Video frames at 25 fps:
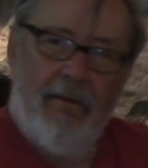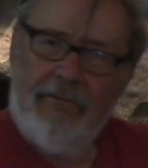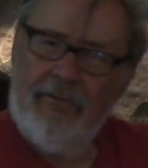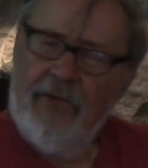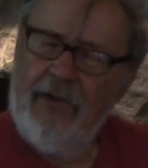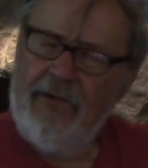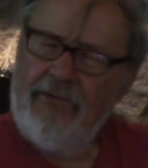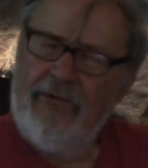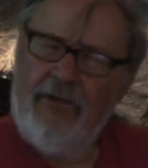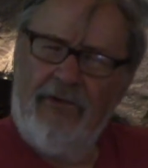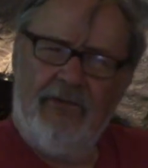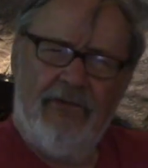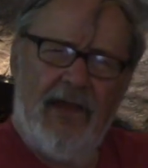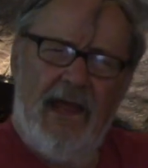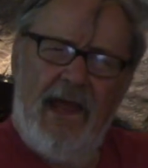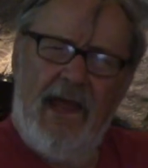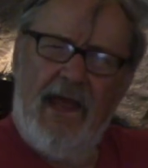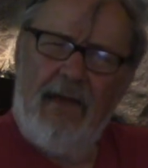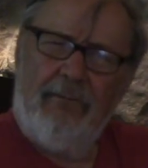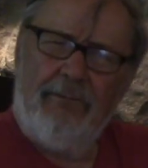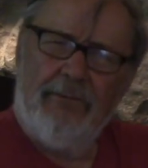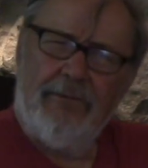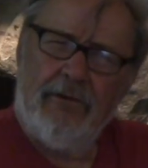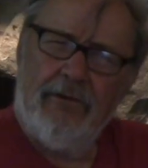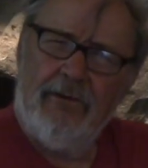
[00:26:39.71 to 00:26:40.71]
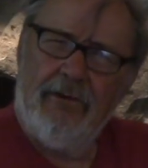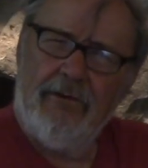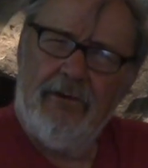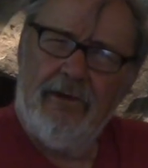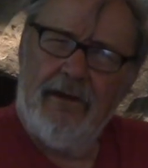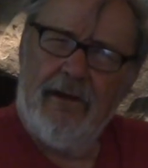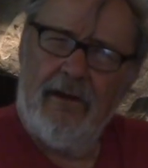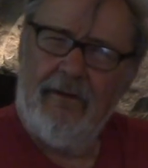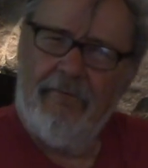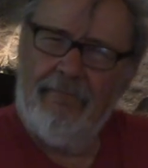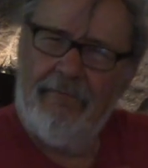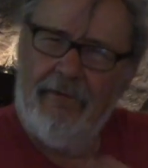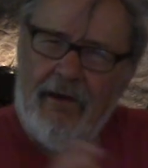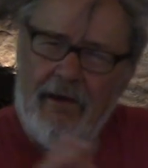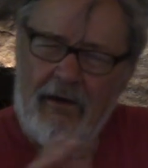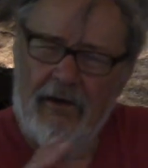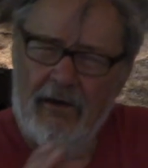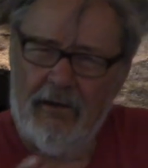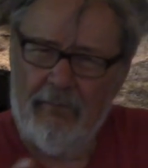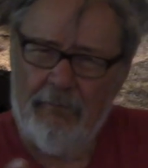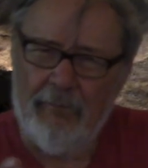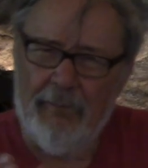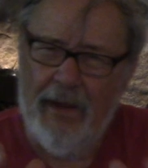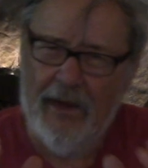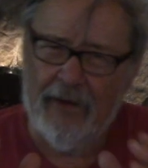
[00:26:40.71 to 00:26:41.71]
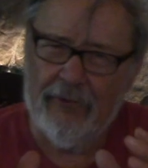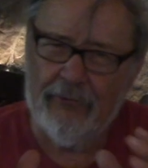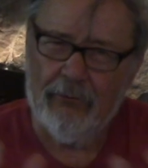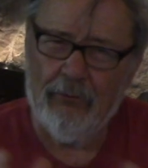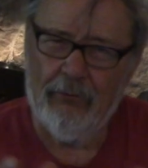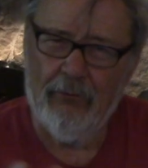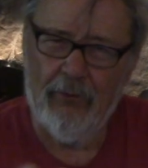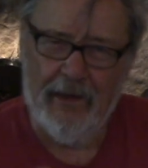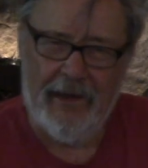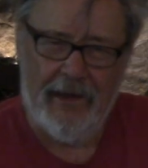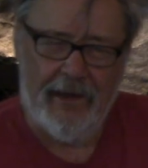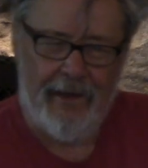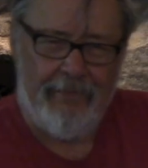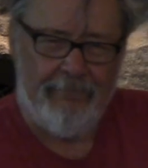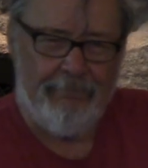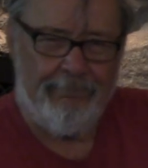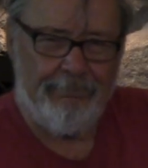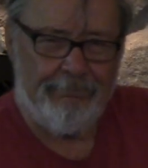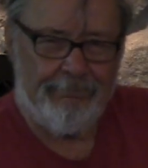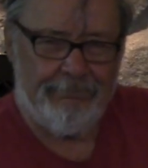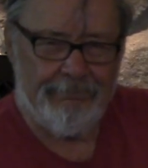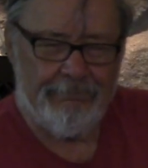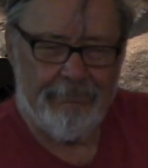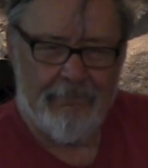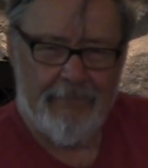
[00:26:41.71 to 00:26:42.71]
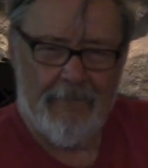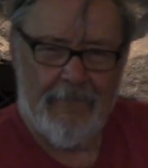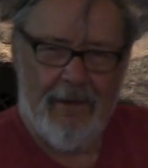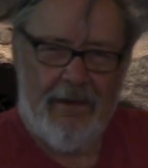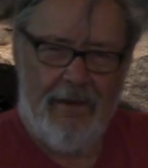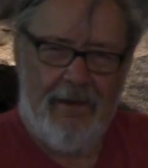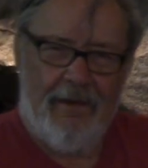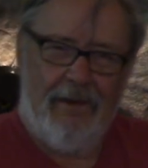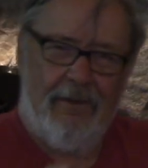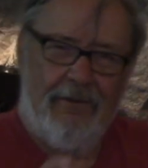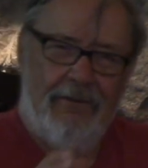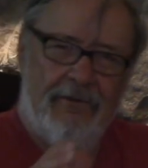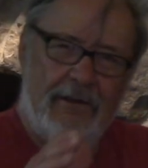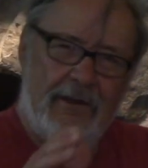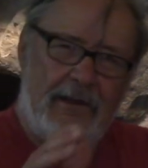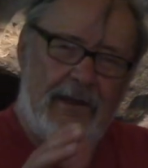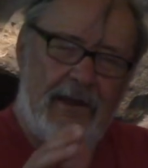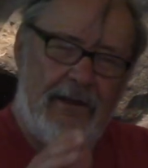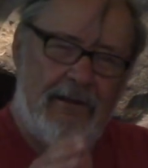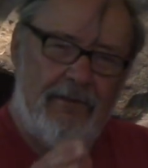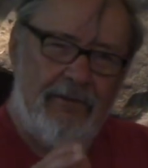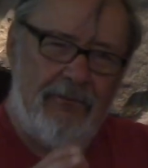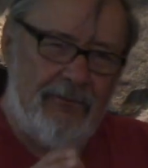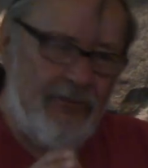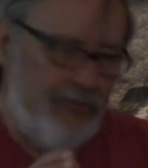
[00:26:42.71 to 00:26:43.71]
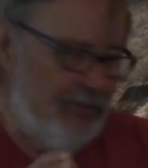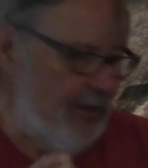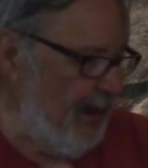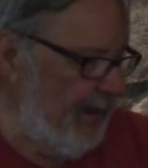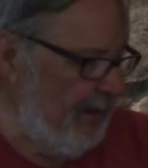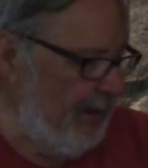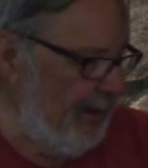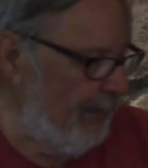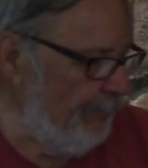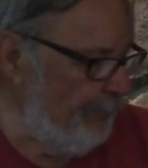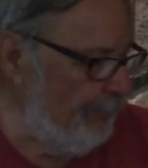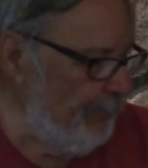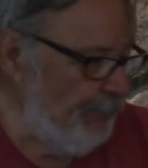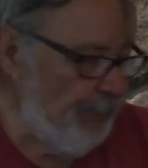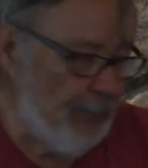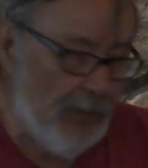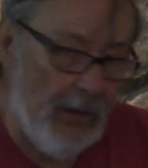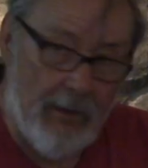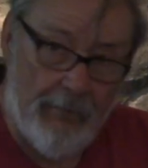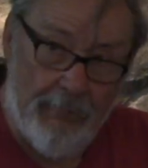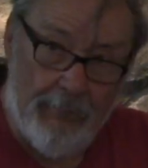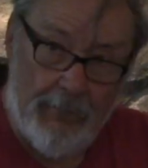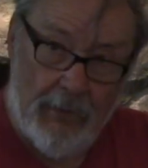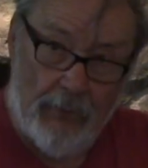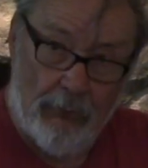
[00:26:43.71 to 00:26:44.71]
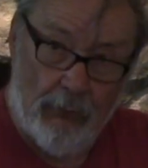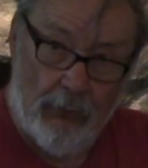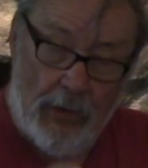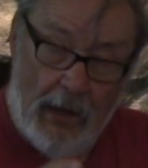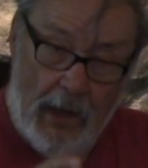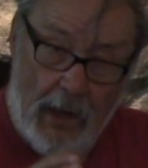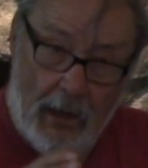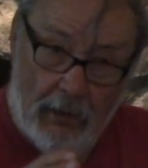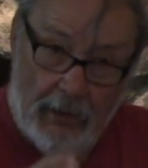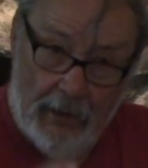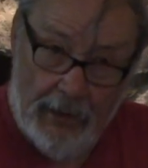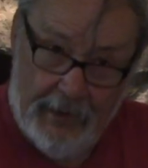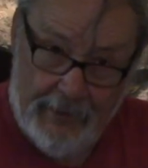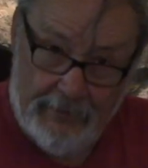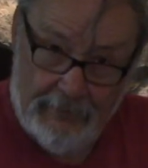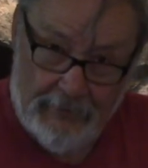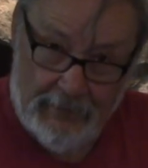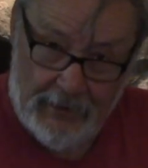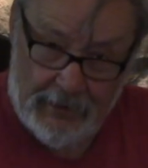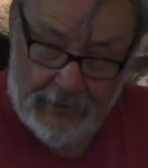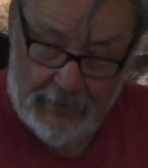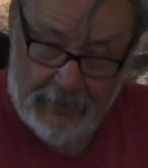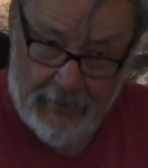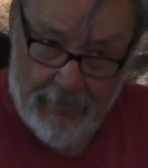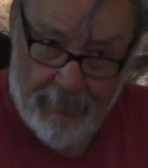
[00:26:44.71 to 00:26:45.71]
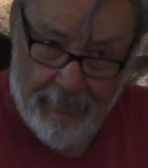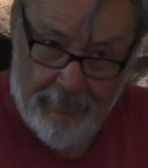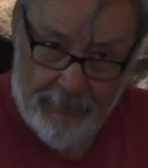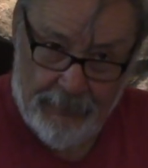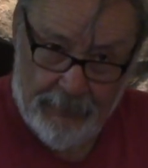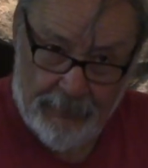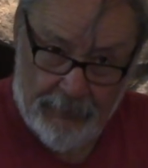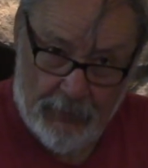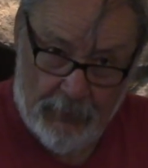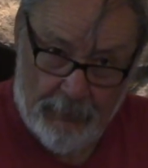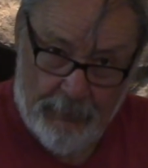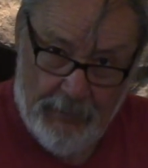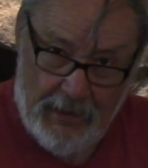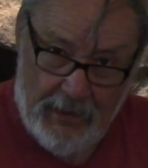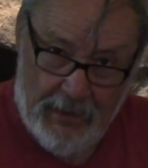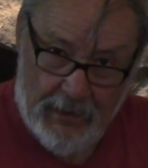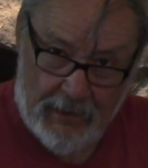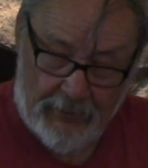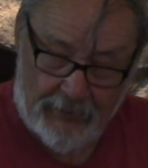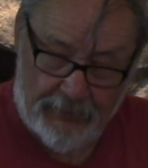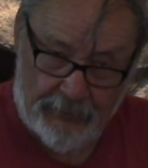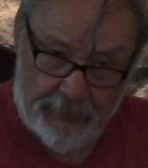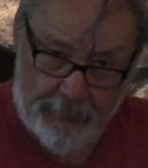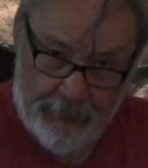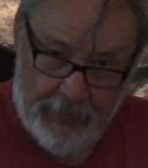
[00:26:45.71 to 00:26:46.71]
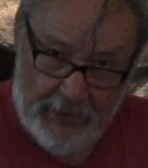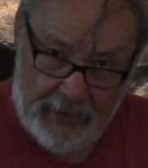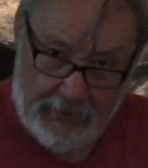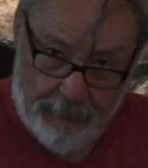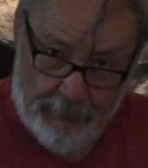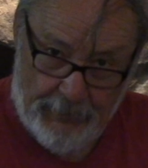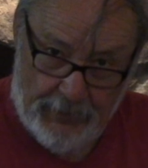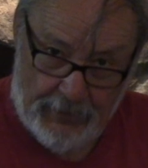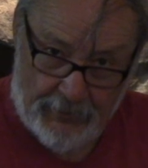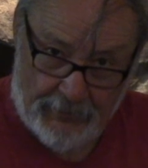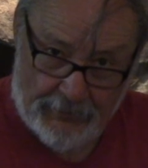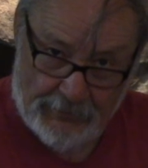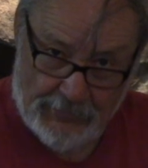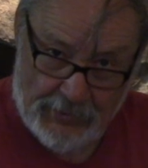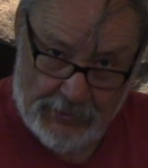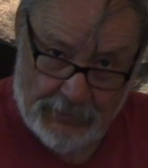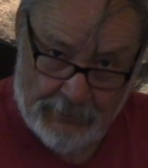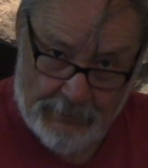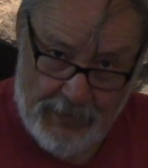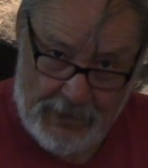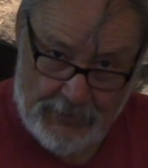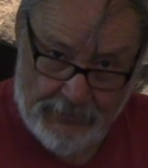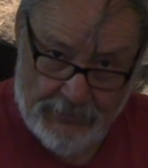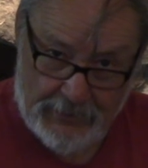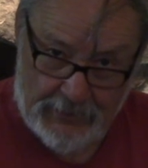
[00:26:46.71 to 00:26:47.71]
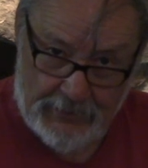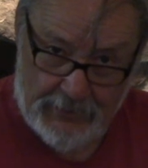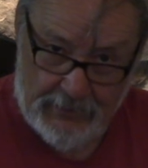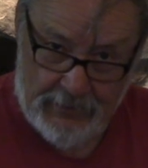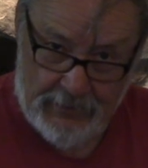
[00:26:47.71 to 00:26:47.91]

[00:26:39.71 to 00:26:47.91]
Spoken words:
This is absolutely the very best way to get set up while hunting for bears, big bears especially.